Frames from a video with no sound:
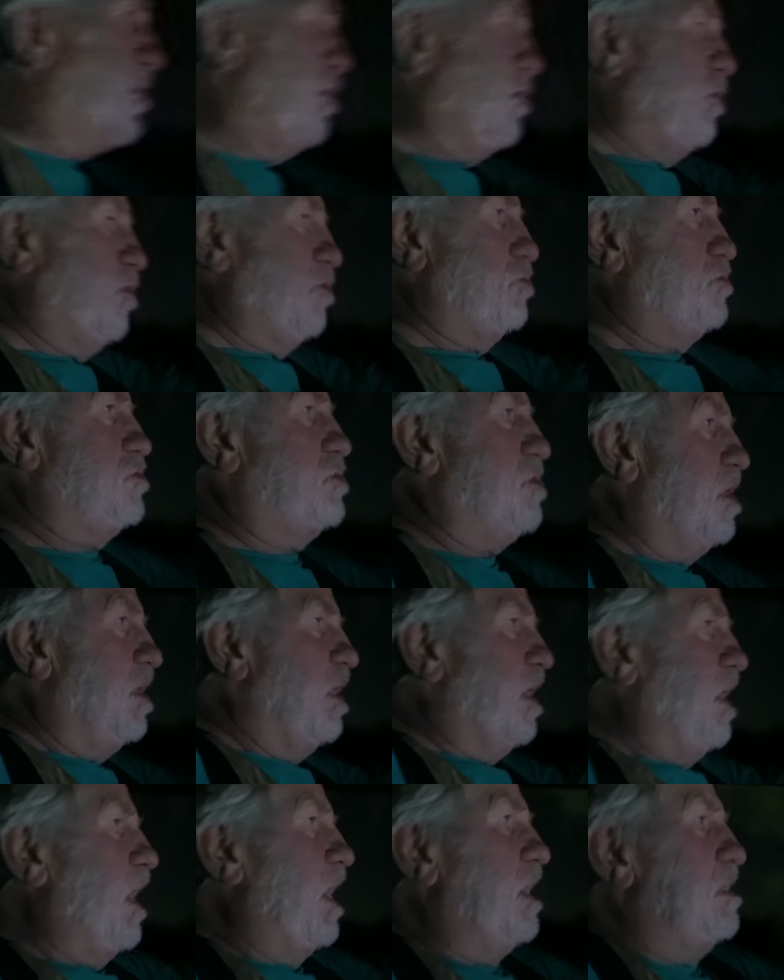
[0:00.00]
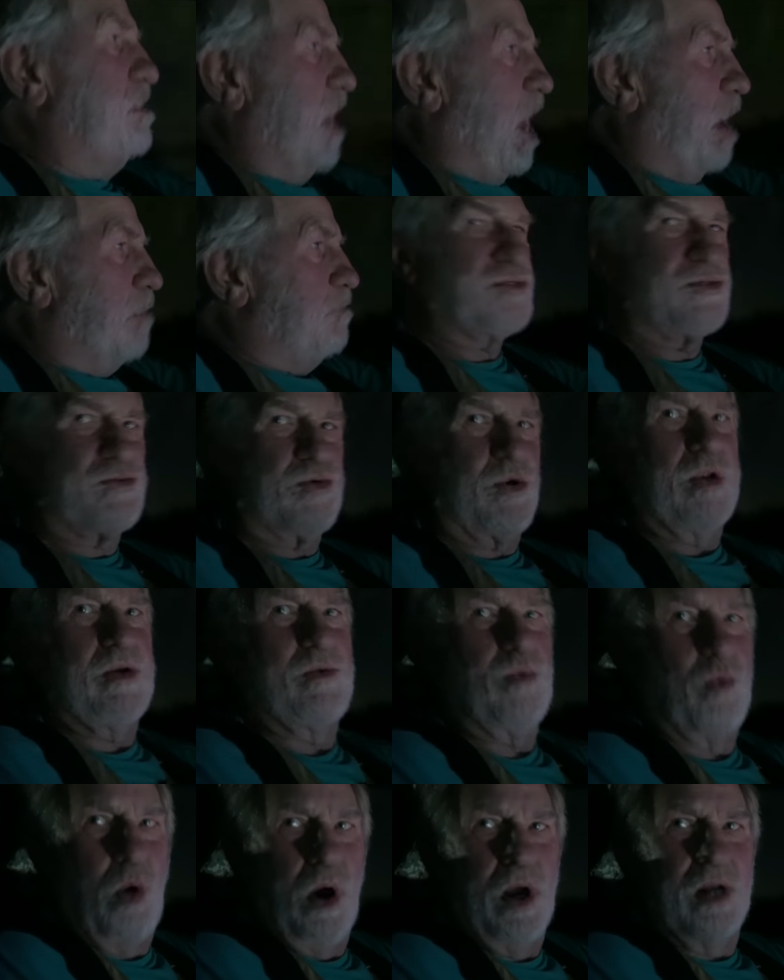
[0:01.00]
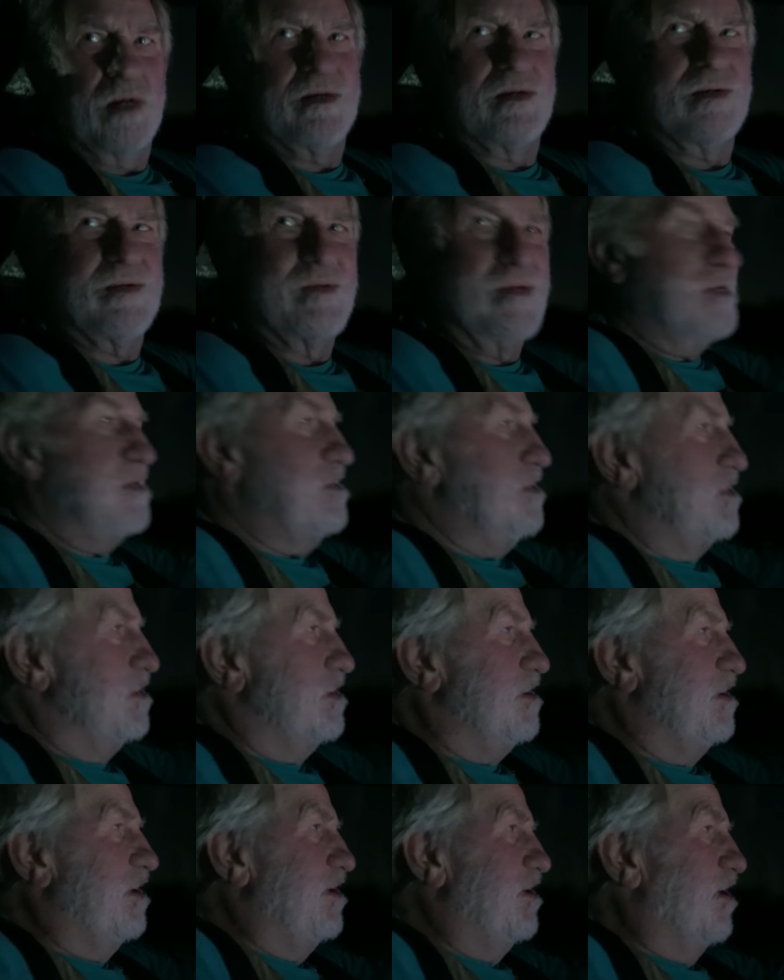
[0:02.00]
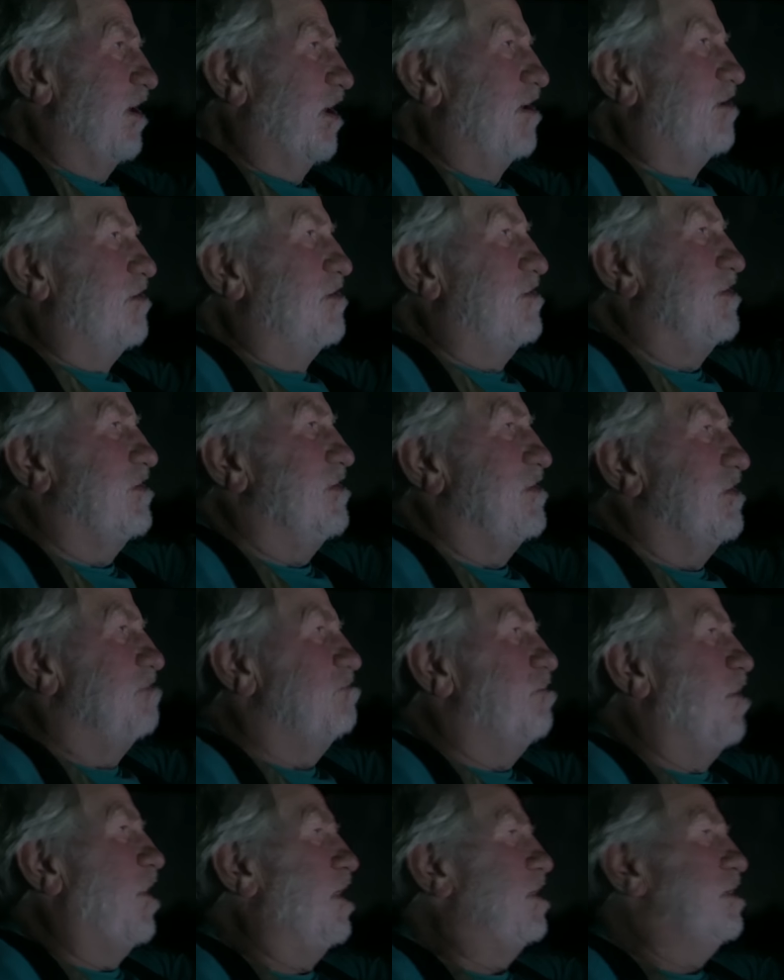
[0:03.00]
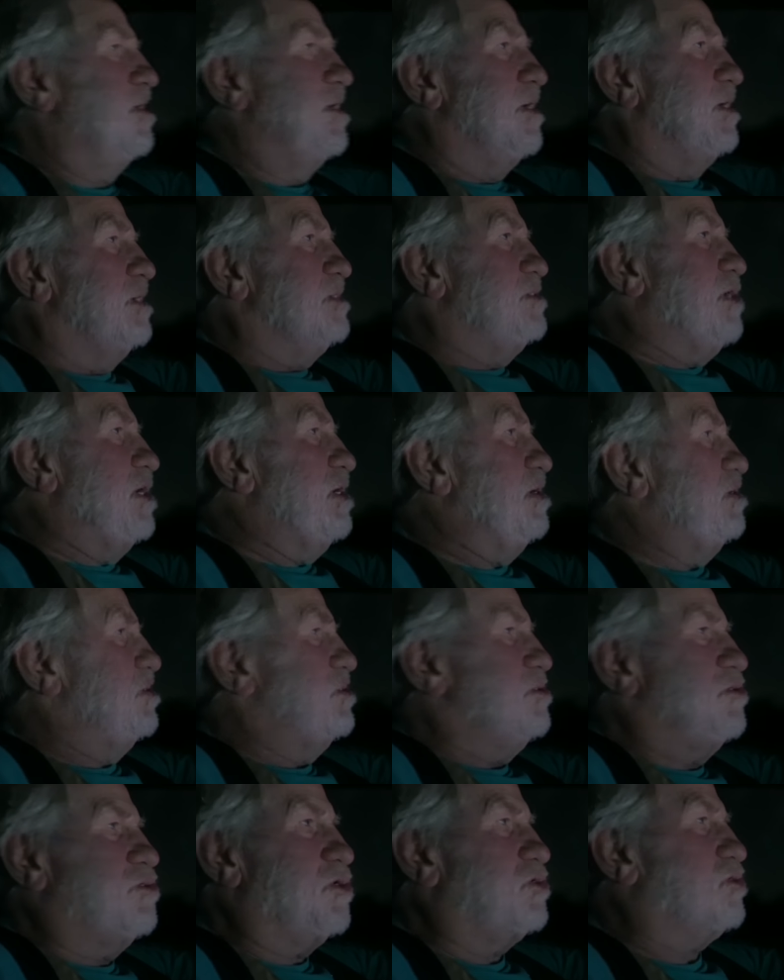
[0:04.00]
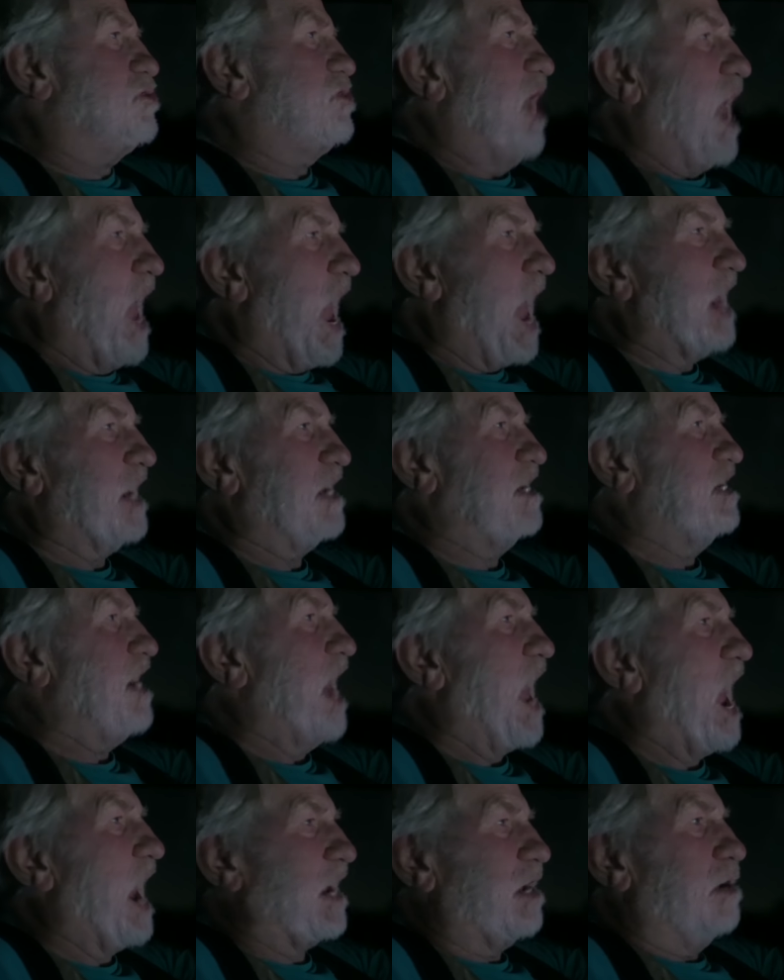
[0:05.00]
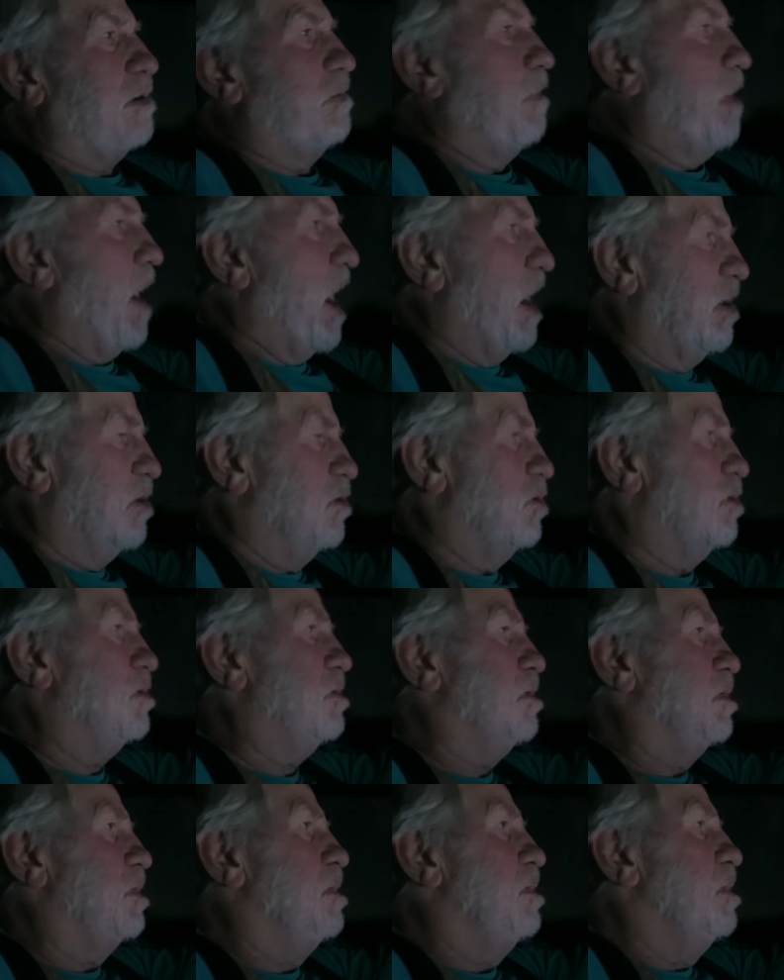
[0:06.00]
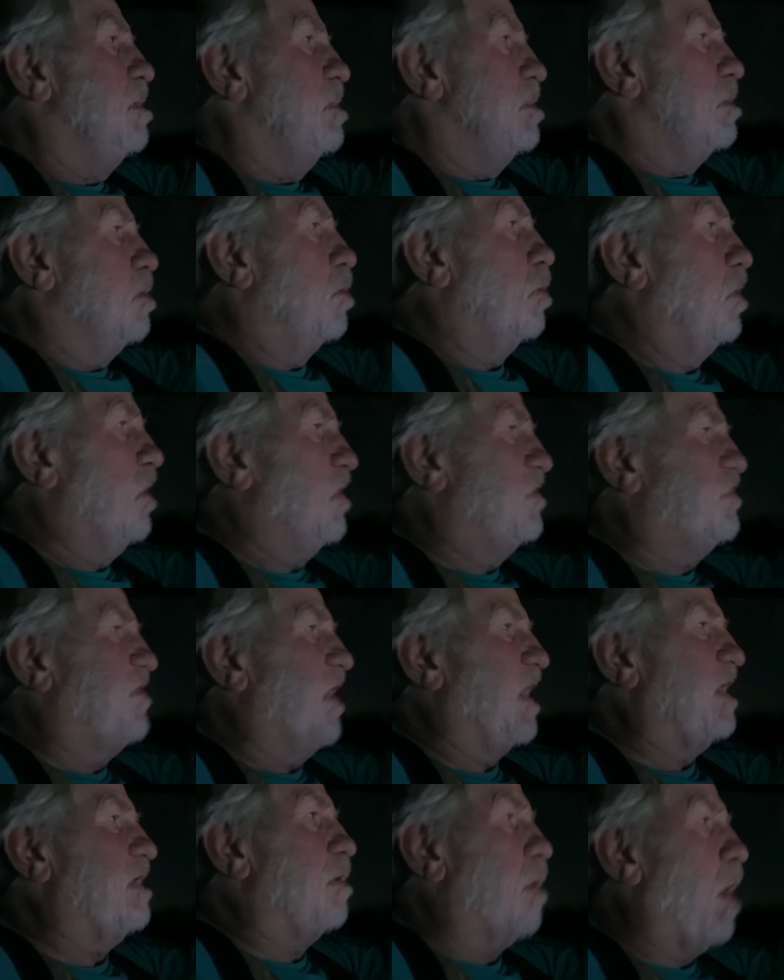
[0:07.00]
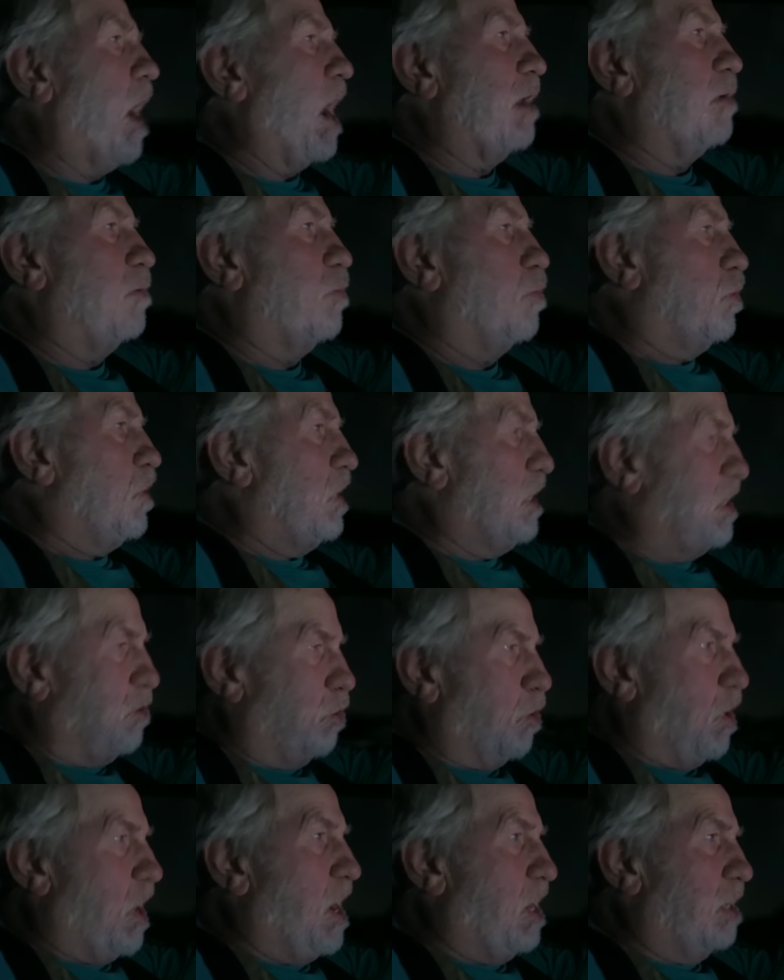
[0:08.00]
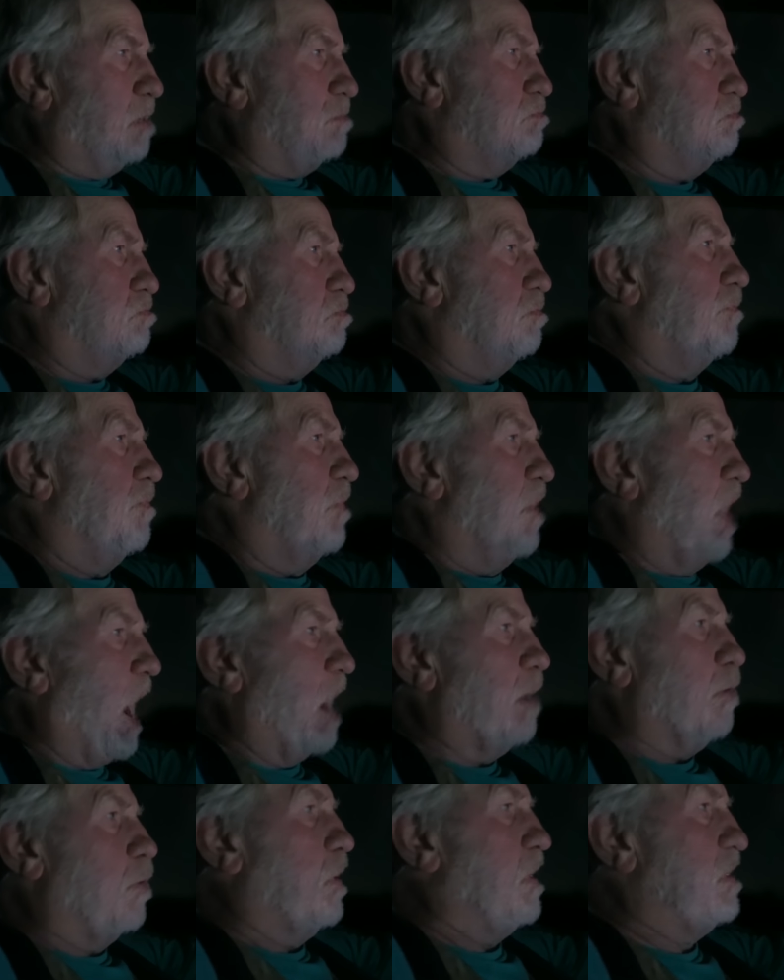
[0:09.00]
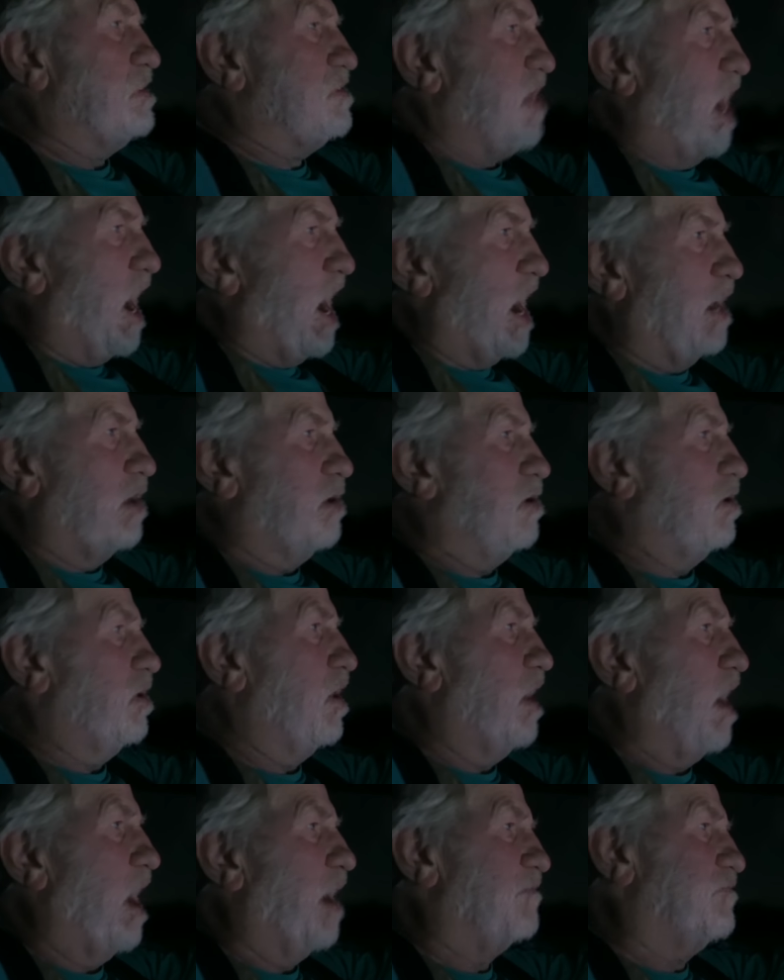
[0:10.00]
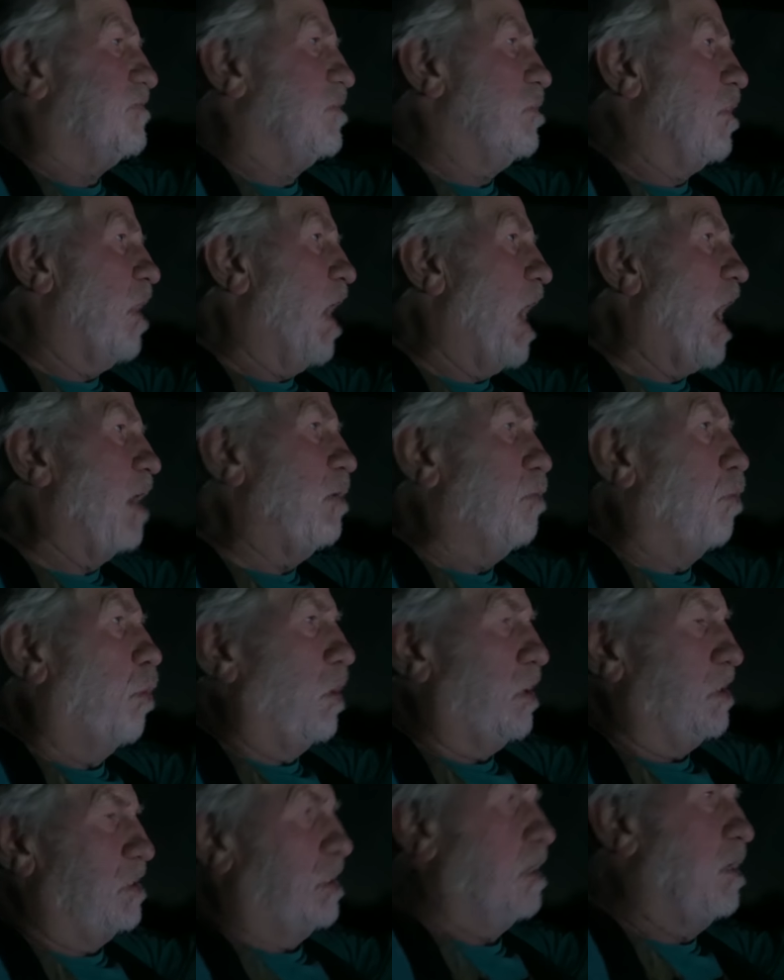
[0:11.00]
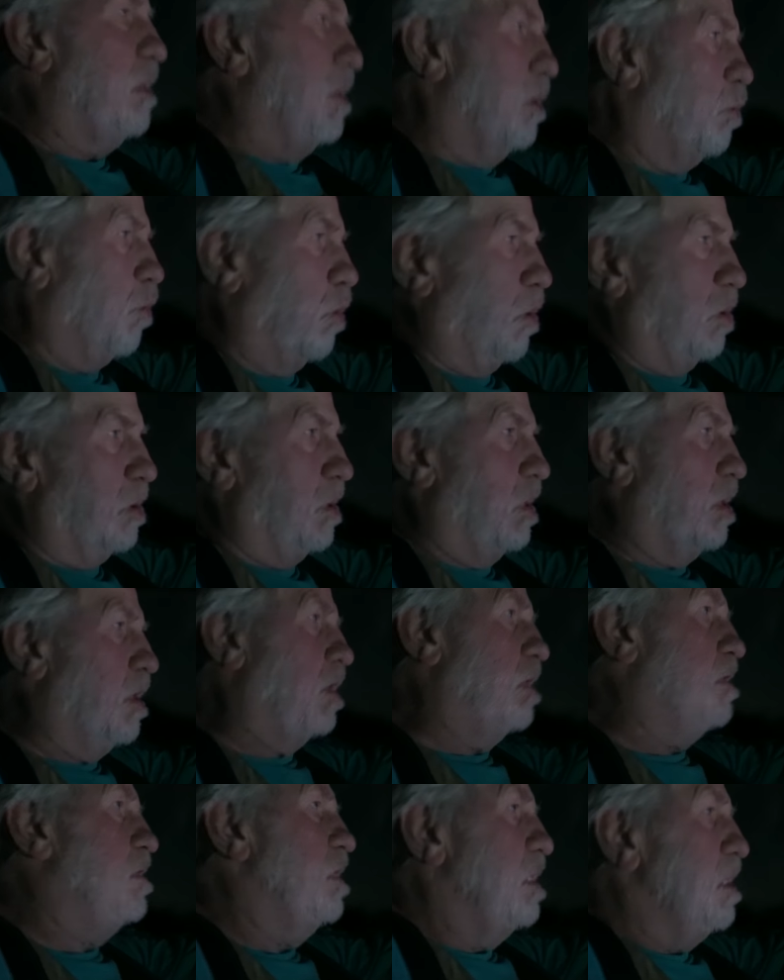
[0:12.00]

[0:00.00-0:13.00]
coons and had to treed one, you know. But she just had a knack about her. Only thing I regret, I retired her after I won World Hunt.